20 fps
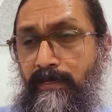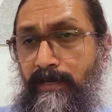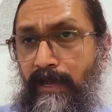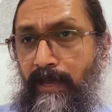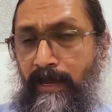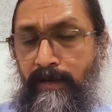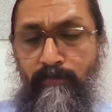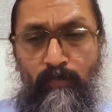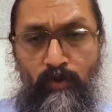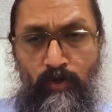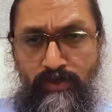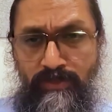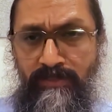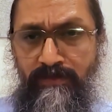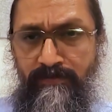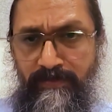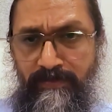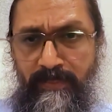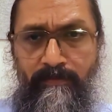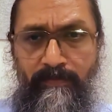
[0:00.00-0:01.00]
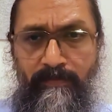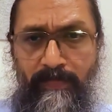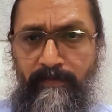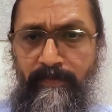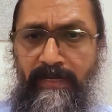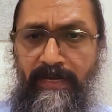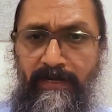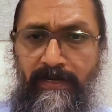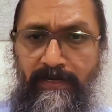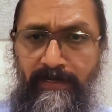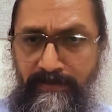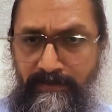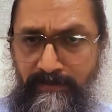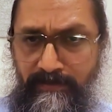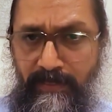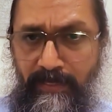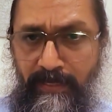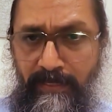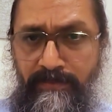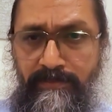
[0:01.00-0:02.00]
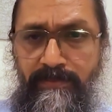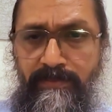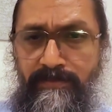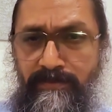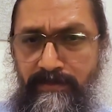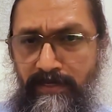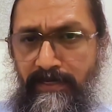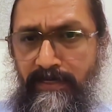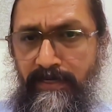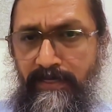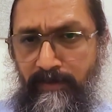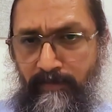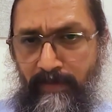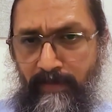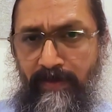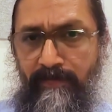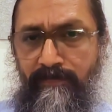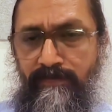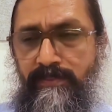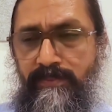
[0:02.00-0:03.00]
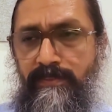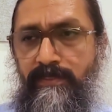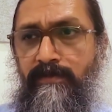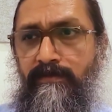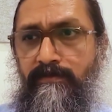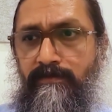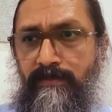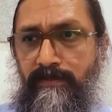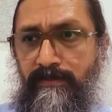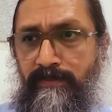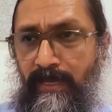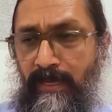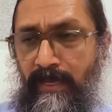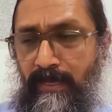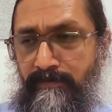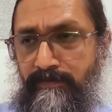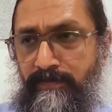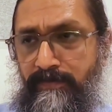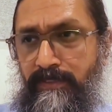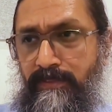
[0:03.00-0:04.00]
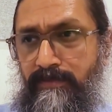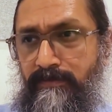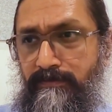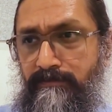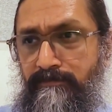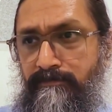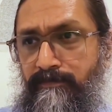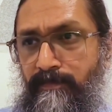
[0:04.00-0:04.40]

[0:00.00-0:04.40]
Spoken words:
And most of them, I mean, at least the existing team I have seen, they have a